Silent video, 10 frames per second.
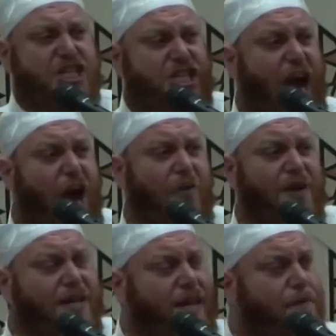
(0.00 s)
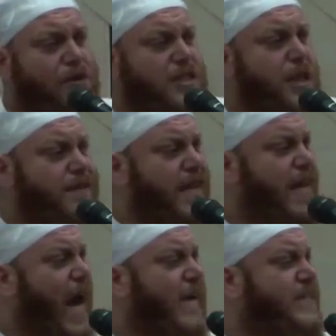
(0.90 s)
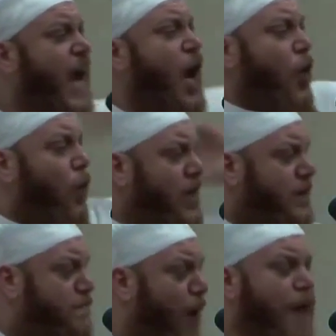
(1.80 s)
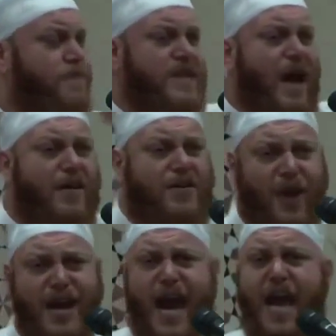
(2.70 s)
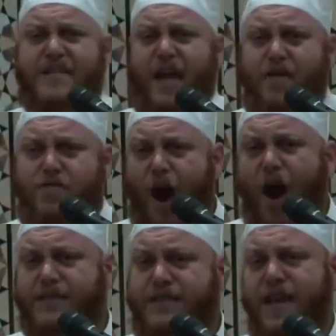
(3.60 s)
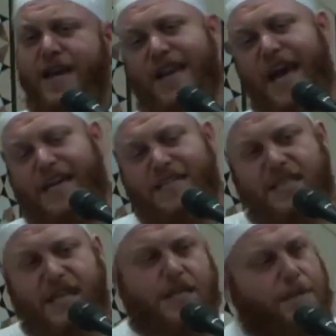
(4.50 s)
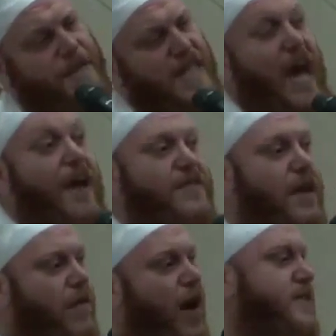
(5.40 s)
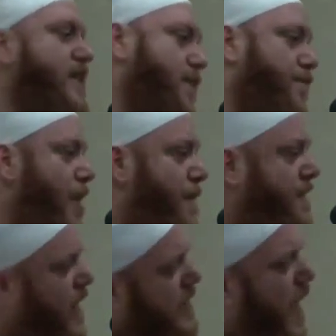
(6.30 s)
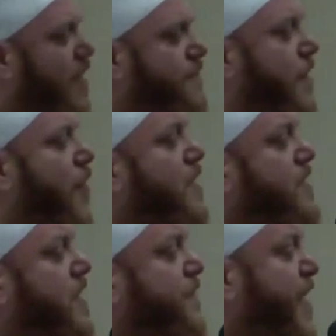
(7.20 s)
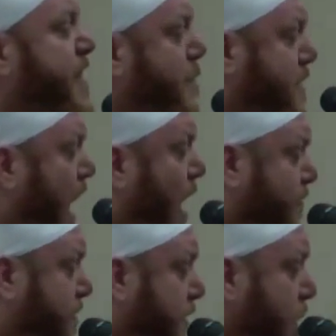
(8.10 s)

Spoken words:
showering the Muslims in Gaza with bombs and grenades and rocks. They are considered to be, they have the right, as Obama said, they have the right to defend themselves.